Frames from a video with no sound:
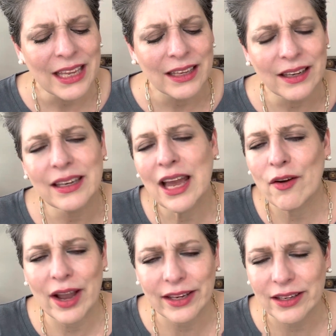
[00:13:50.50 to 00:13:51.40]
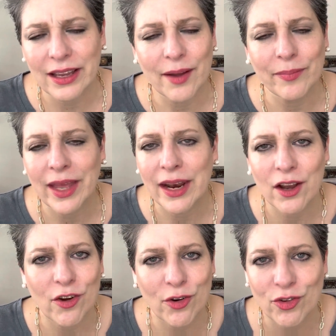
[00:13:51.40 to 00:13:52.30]
Now, I'm not a
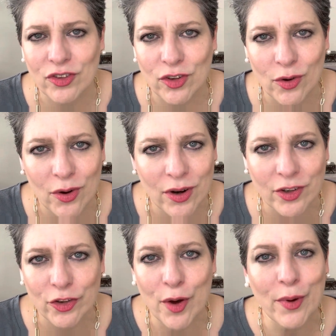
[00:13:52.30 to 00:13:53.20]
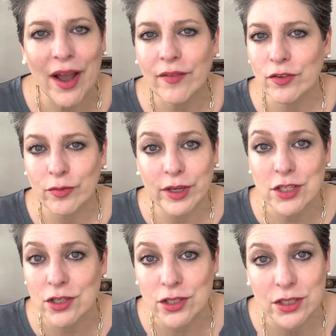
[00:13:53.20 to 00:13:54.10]
connoisseur, so I will have to
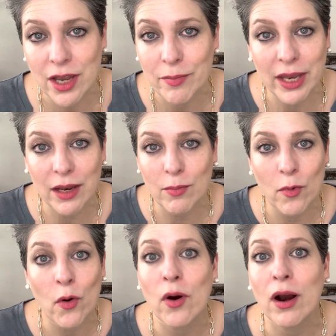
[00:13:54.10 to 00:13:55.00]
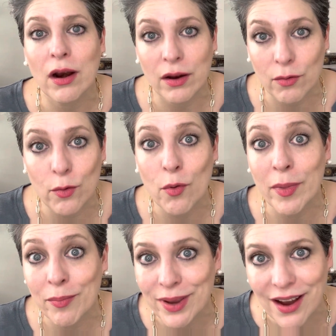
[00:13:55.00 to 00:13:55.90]
research how many more
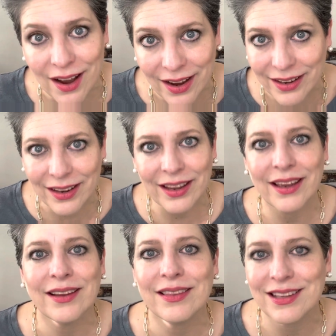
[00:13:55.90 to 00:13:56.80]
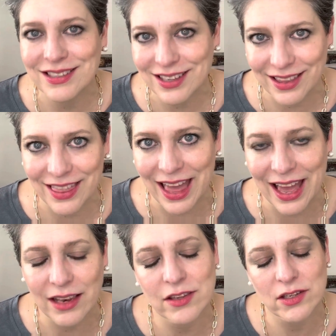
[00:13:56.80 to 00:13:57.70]
women behind it, things like
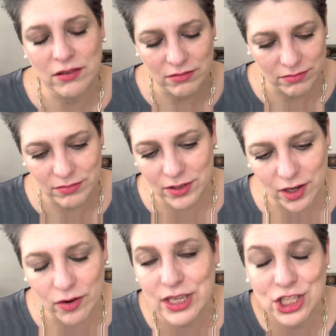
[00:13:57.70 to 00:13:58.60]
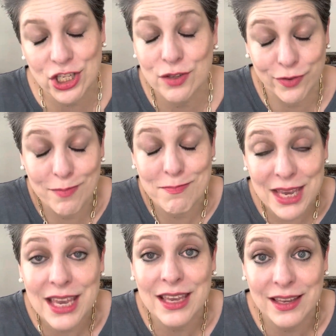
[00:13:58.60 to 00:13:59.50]
that. So, you know, it's just, for
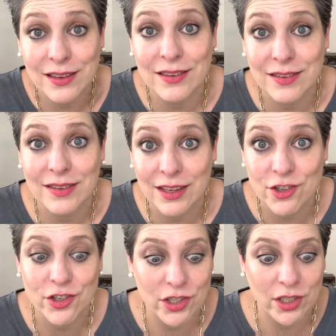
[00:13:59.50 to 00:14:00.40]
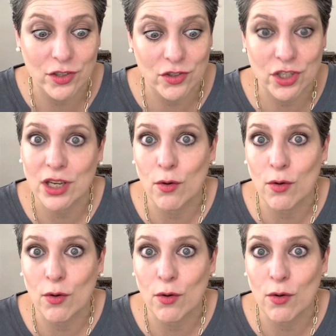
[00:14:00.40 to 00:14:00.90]
me, it's interesting to see a